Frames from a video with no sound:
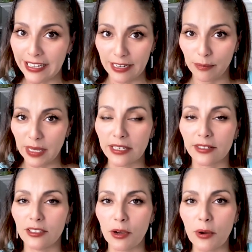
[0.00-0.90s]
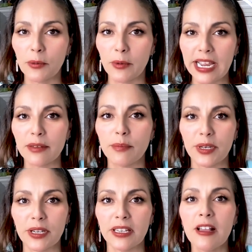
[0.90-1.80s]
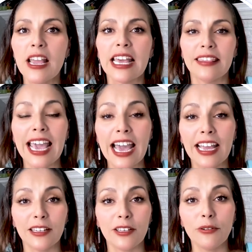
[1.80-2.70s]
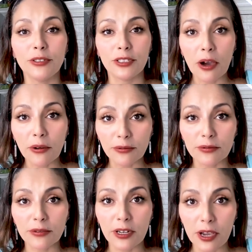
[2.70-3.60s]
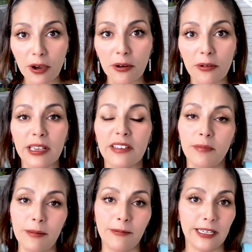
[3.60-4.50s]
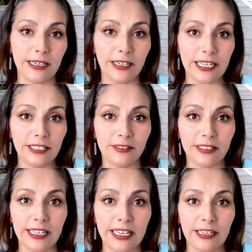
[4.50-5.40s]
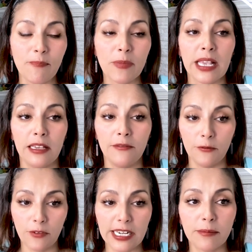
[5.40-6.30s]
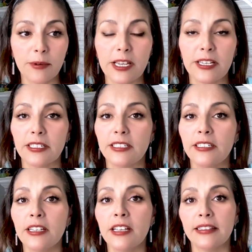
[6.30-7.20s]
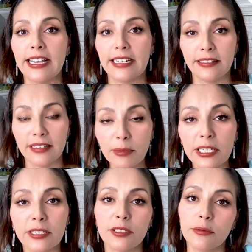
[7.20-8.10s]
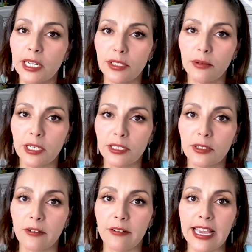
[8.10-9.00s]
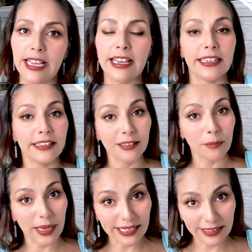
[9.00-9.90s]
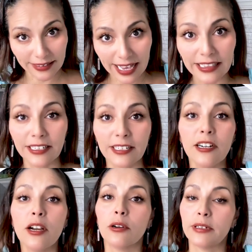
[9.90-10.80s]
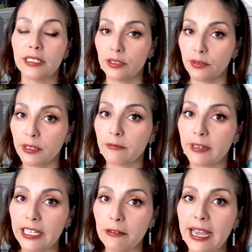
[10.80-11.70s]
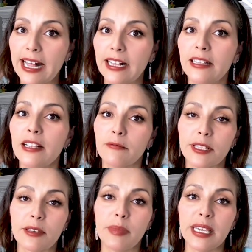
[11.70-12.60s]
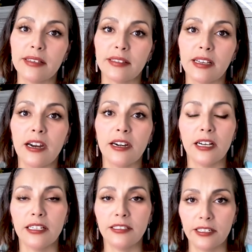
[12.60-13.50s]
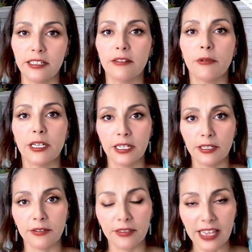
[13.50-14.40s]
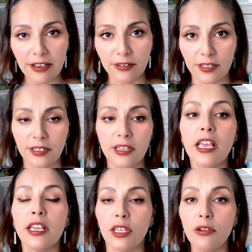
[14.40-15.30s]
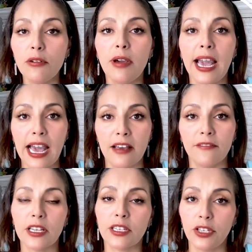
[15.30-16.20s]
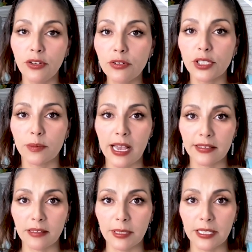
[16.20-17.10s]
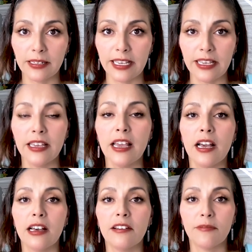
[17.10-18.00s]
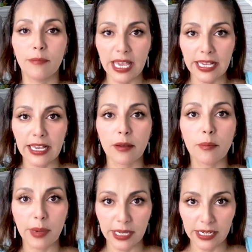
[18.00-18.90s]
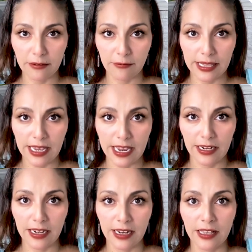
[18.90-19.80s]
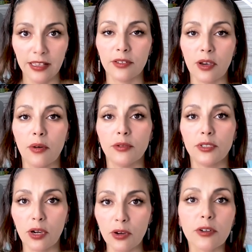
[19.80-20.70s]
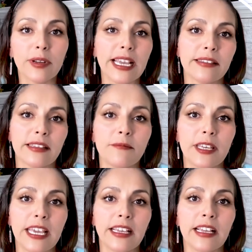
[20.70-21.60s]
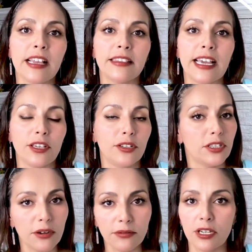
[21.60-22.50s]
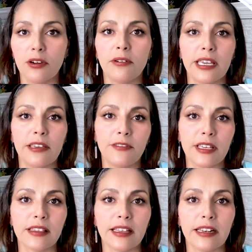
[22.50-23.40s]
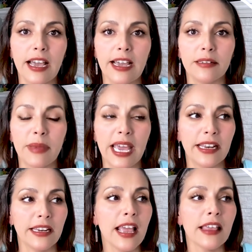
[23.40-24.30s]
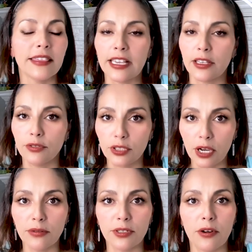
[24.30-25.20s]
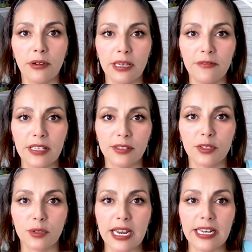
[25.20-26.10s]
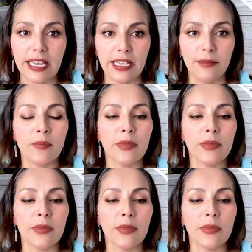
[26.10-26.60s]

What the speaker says: it. Because don't write a book that you don't know if people are interested in. If you find a product that is similar to what you want to create and it's a bestseller or it's doing really well with a BSR under 100,000, you have a huge possibility of making money with it. So don't create something that you don't know if it's in high demand, that you don't know if it's trending.